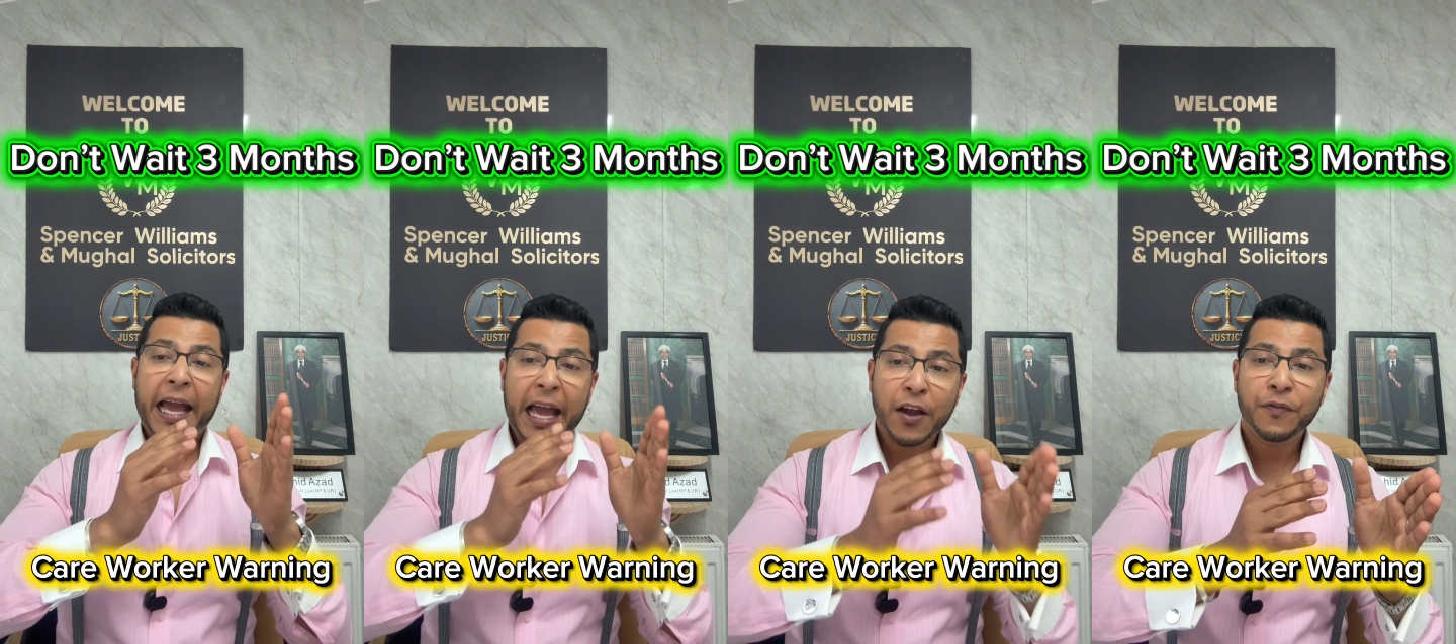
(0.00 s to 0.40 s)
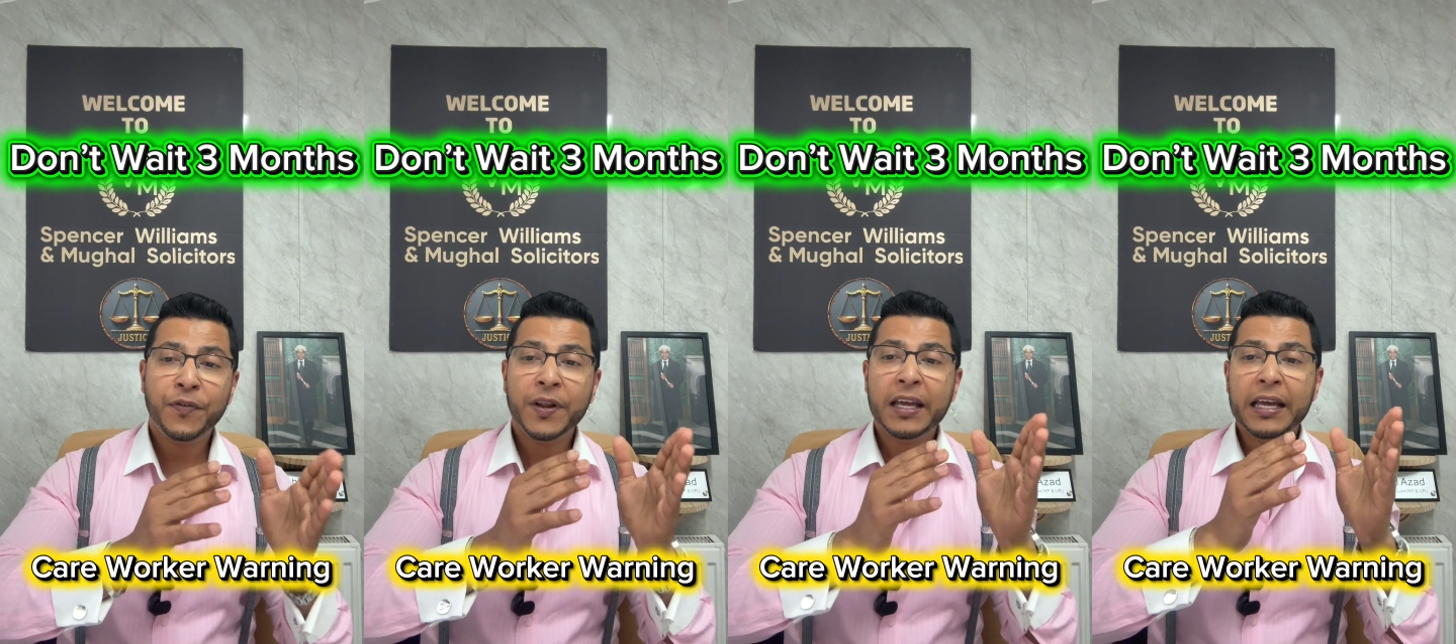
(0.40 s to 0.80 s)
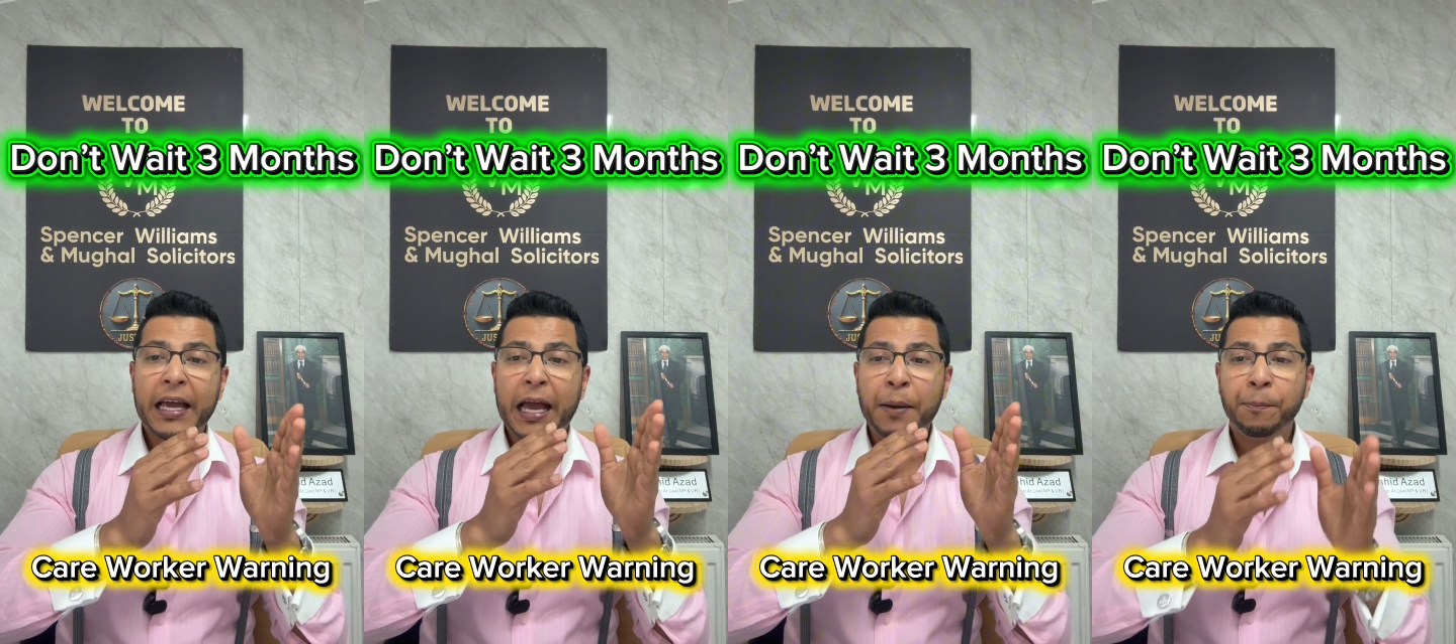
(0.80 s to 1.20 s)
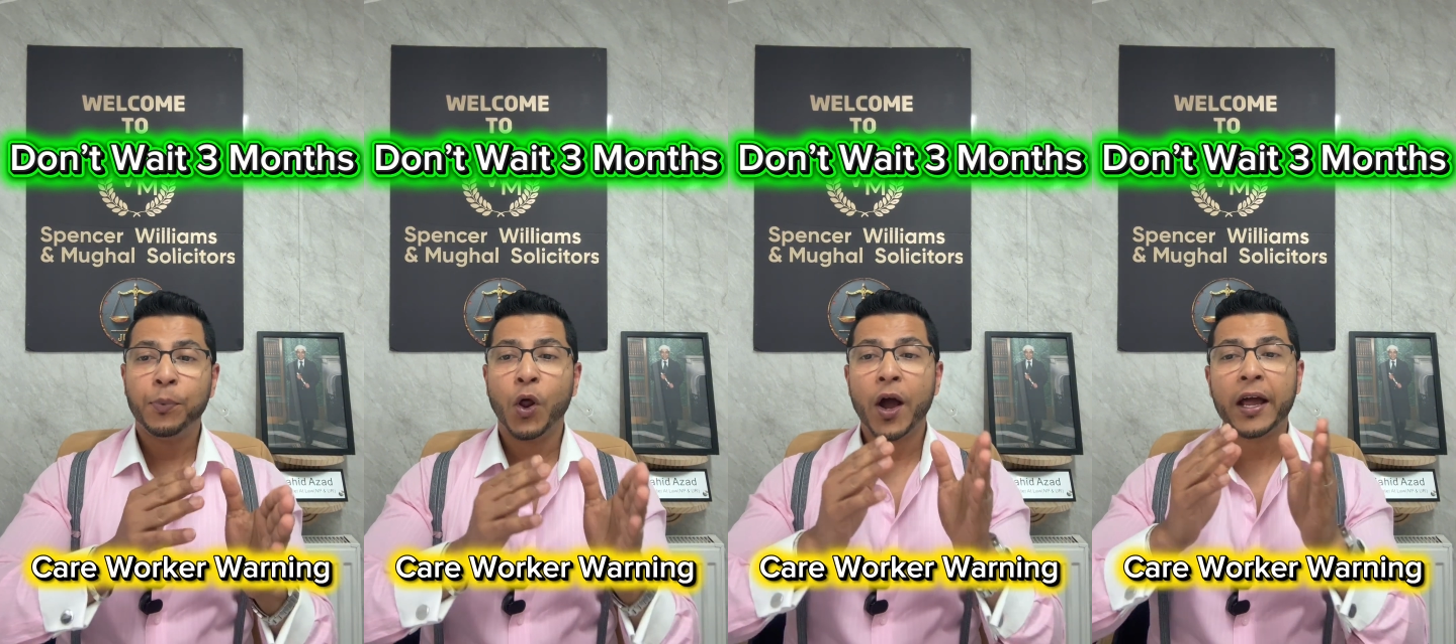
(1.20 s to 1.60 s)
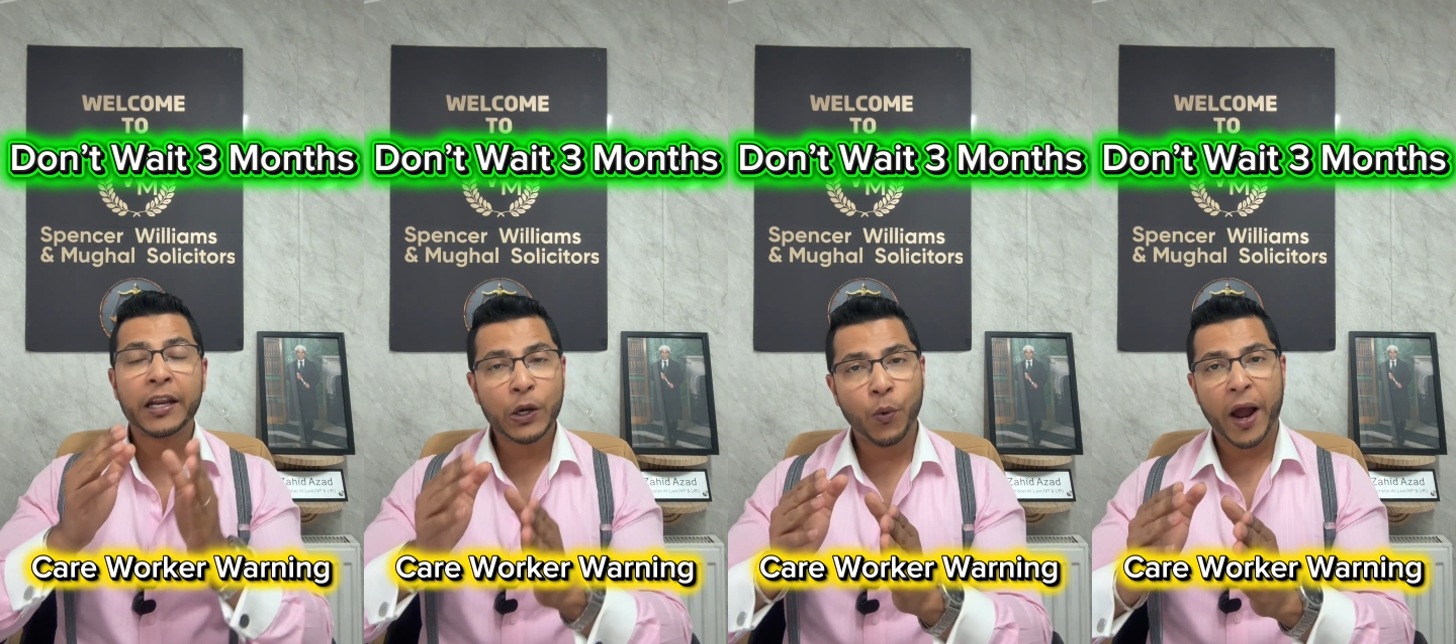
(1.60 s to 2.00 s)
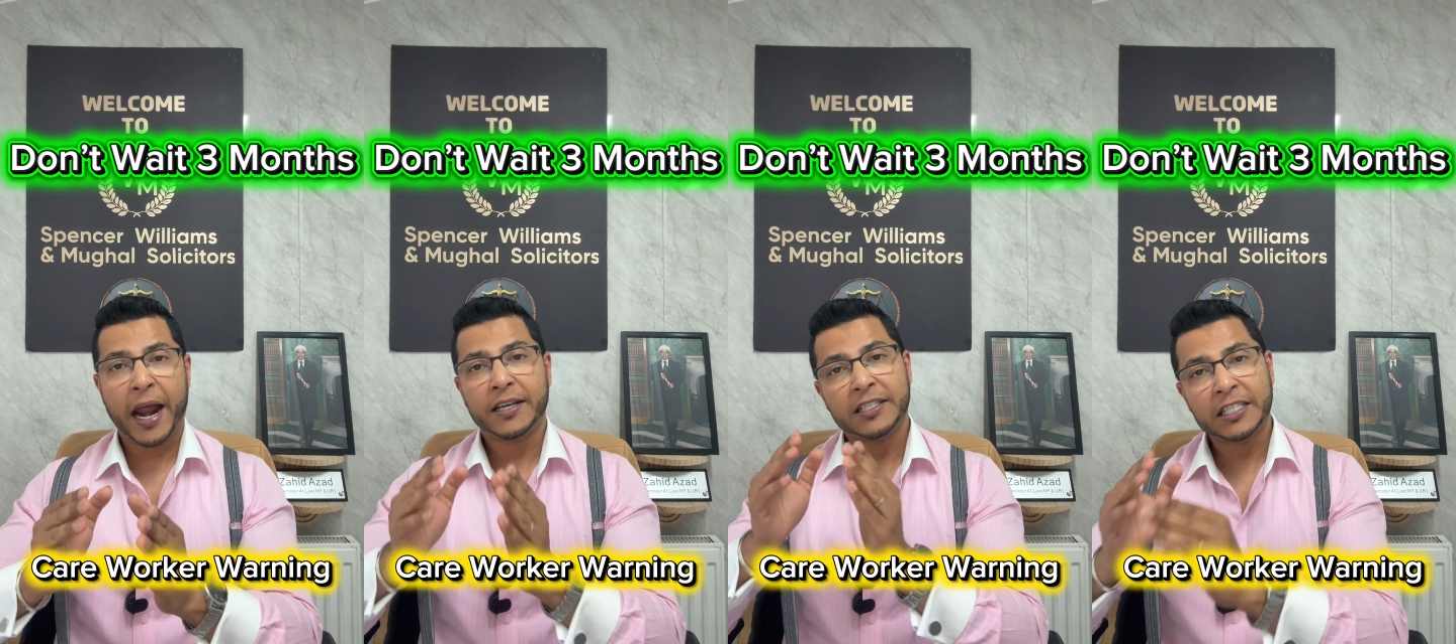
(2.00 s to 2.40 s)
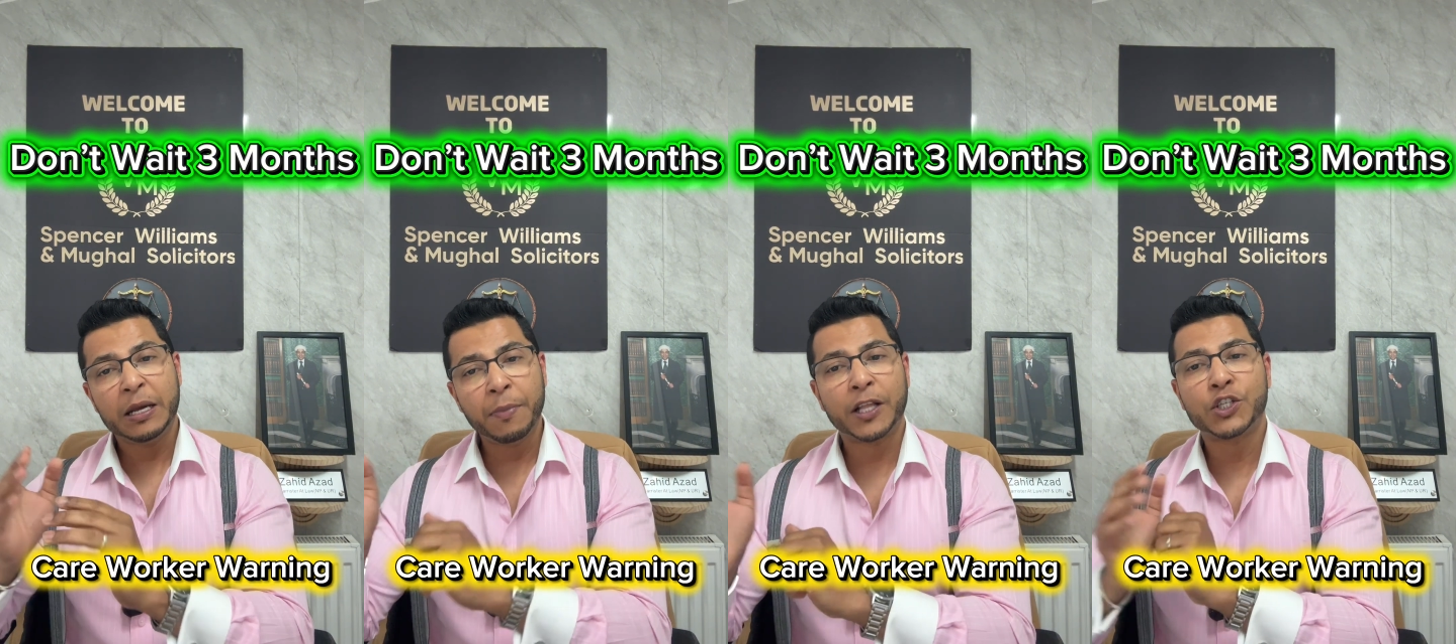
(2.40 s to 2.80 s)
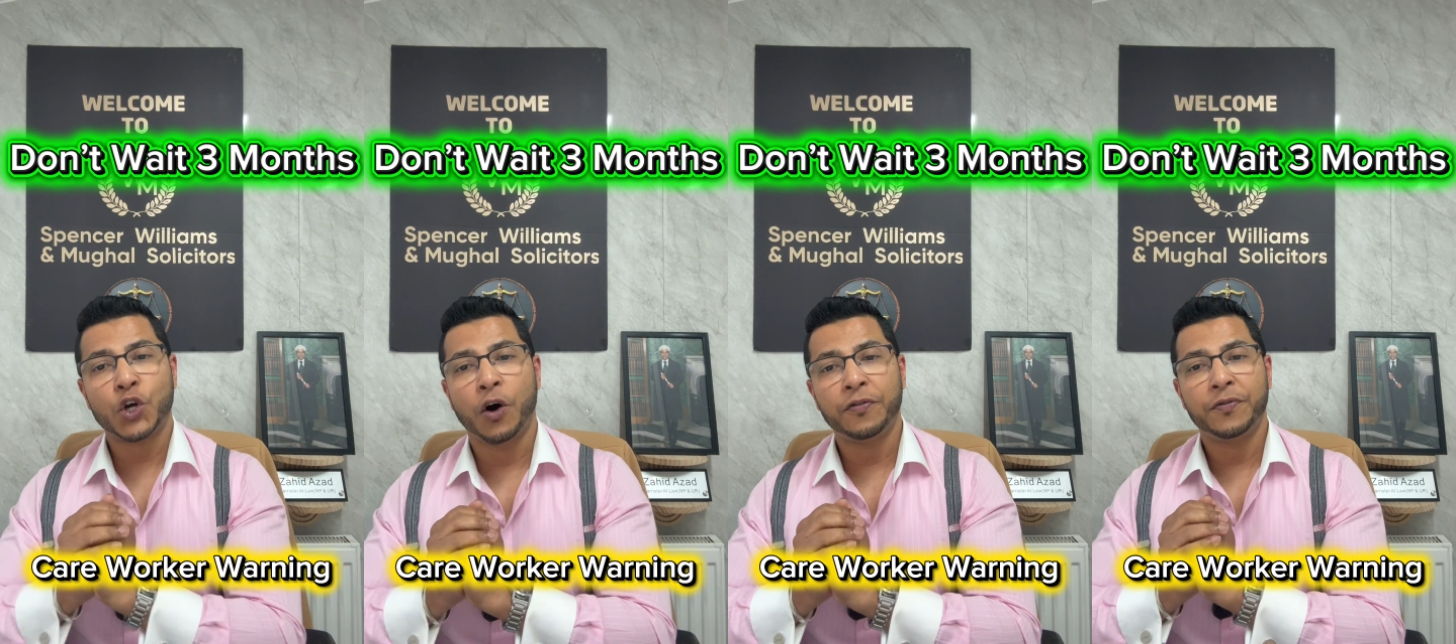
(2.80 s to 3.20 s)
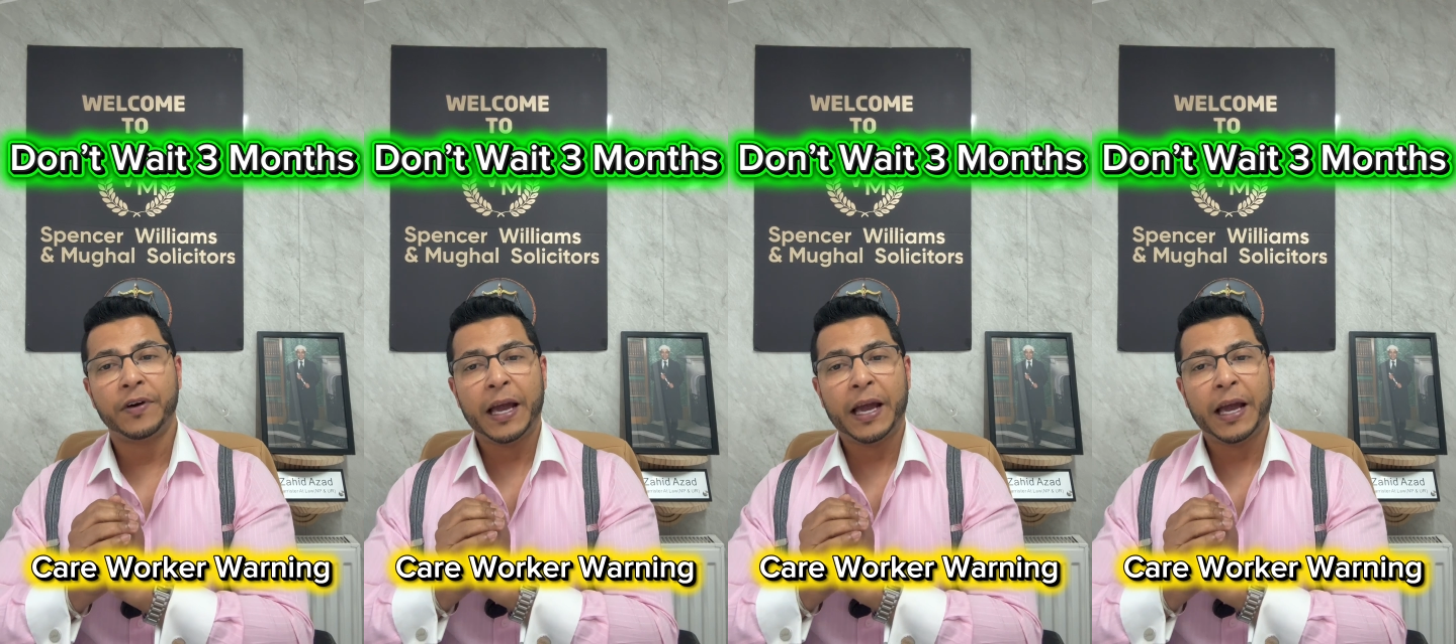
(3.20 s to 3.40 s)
every employer requires 3 months of